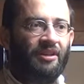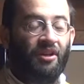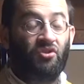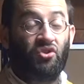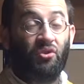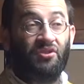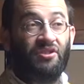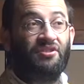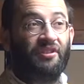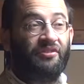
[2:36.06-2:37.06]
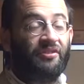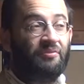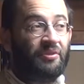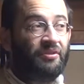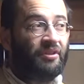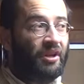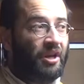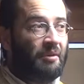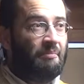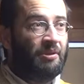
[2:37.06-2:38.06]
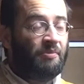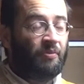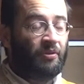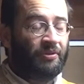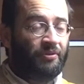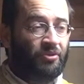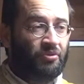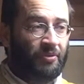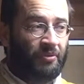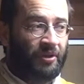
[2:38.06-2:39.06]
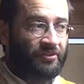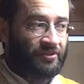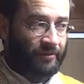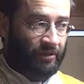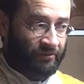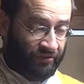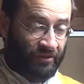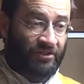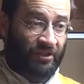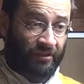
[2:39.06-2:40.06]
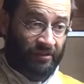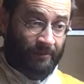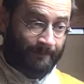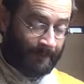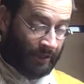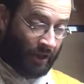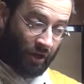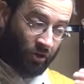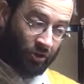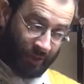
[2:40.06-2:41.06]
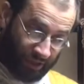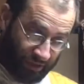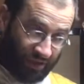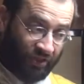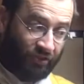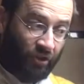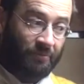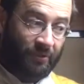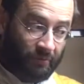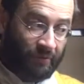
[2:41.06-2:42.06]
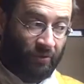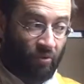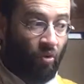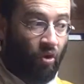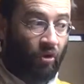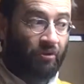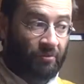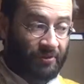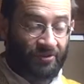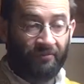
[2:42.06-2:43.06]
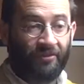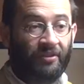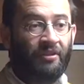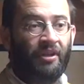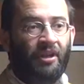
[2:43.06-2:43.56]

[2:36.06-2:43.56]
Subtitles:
And so it is, I think, with many people in the human race. Now things are going to be heat up. There will be a war. There will be something.